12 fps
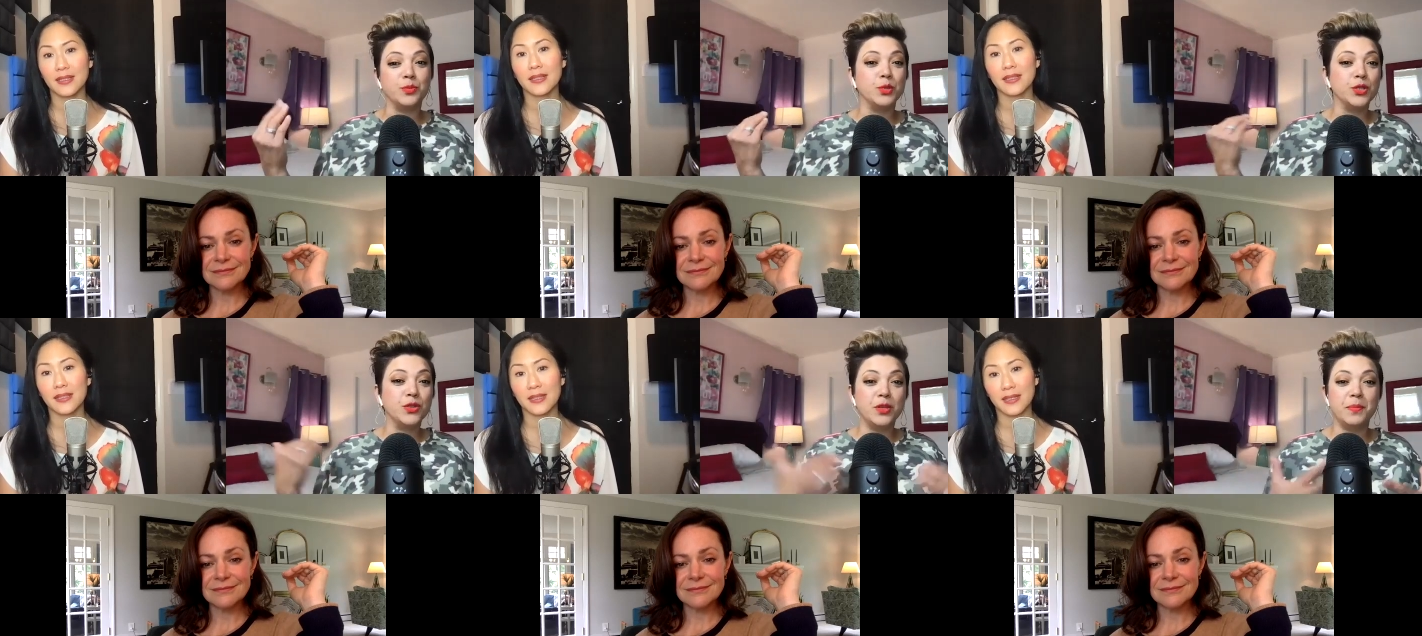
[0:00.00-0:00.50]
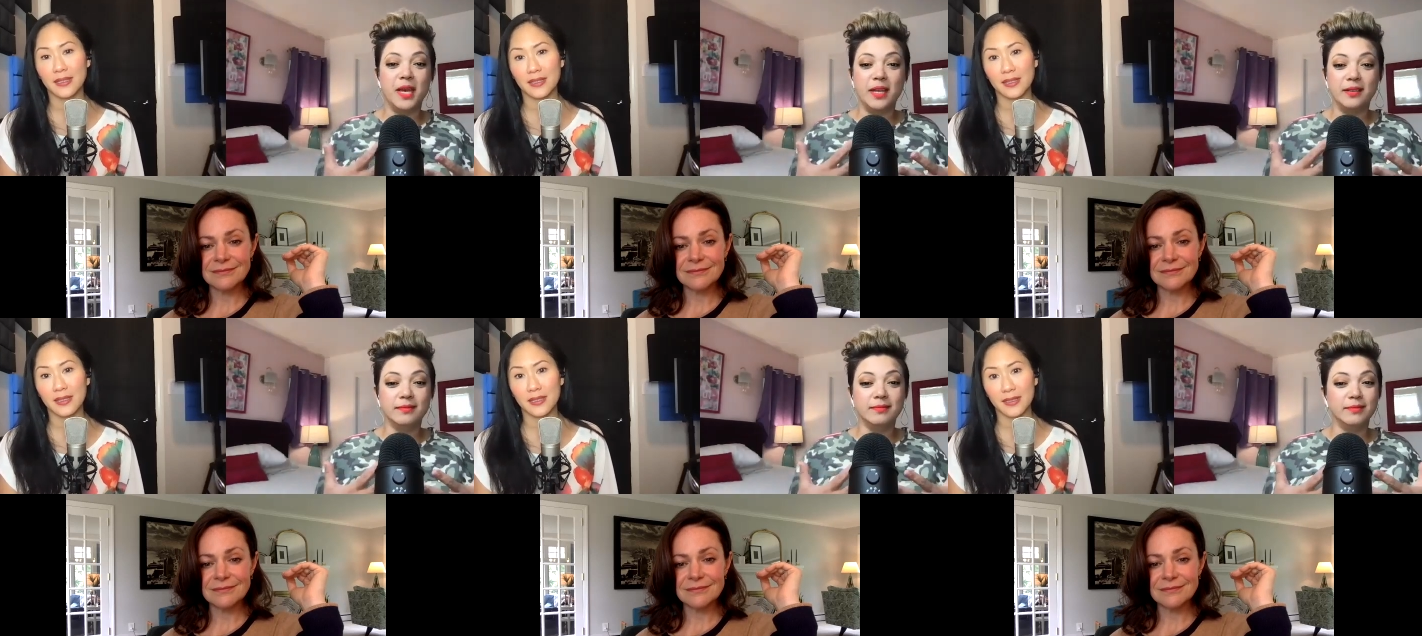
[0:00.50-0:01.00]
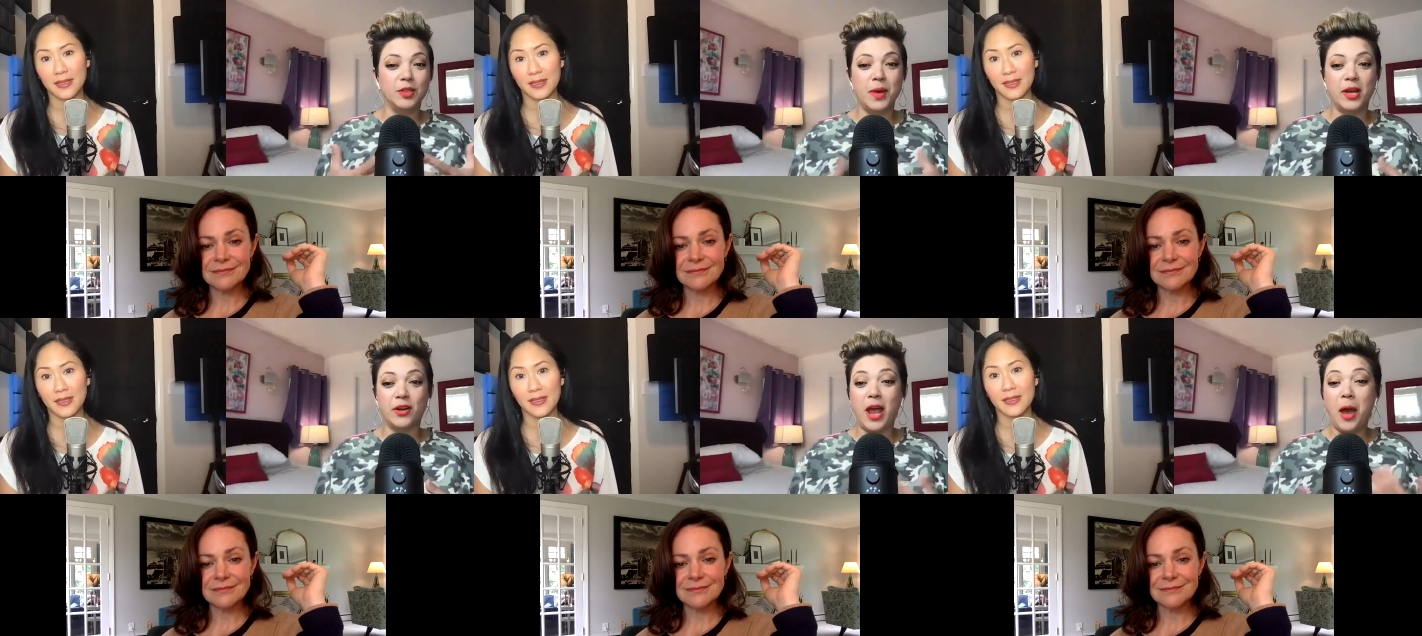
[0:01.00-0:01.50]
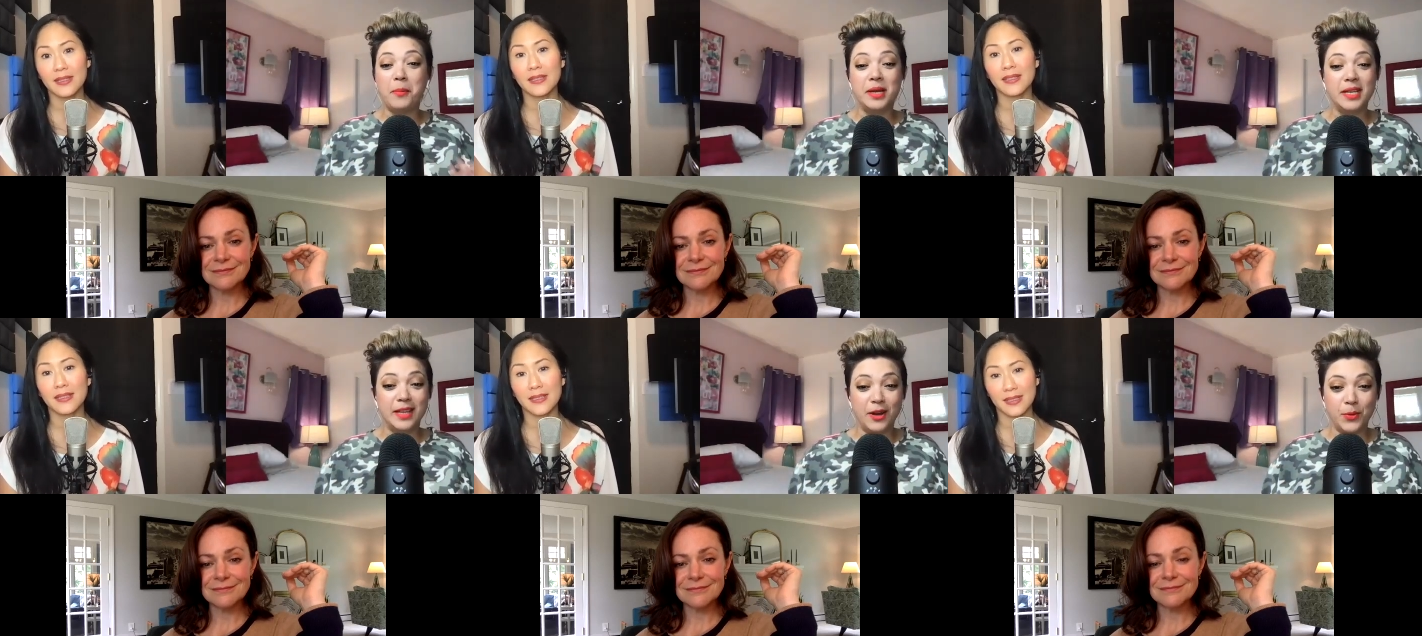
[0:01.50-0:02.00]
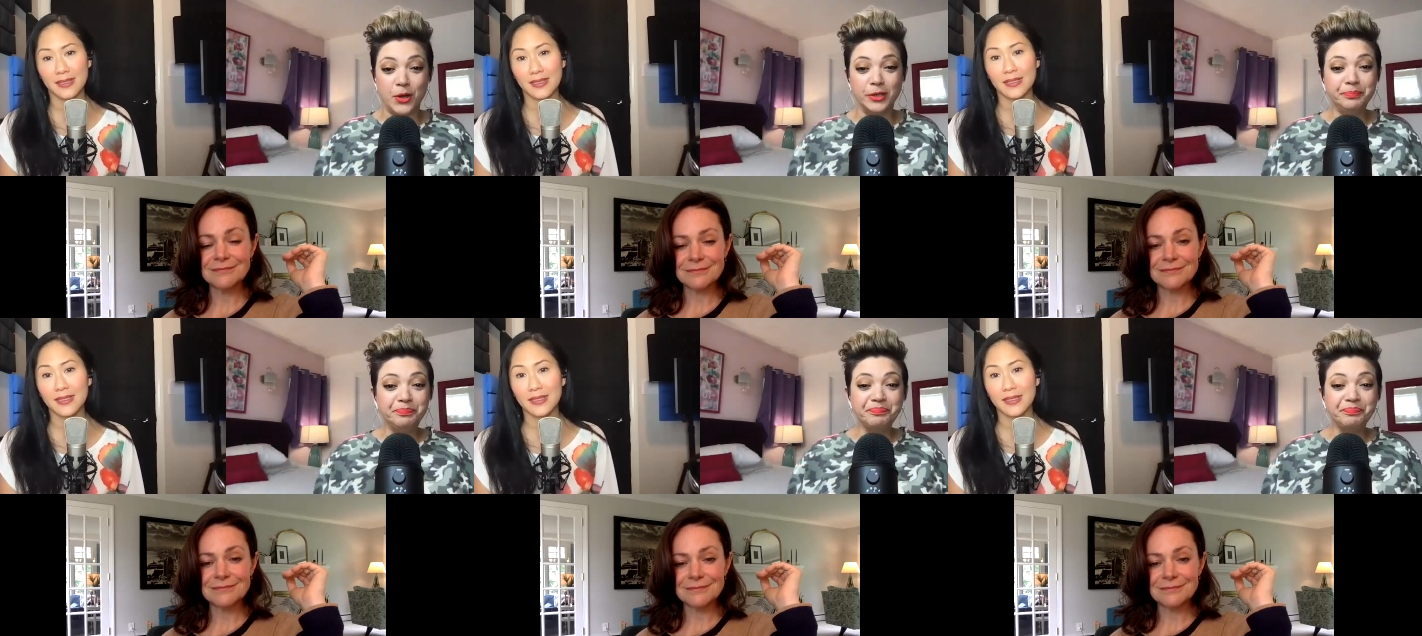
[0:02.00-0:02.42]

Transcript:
Speaker 1: put them in, no matter how many there were.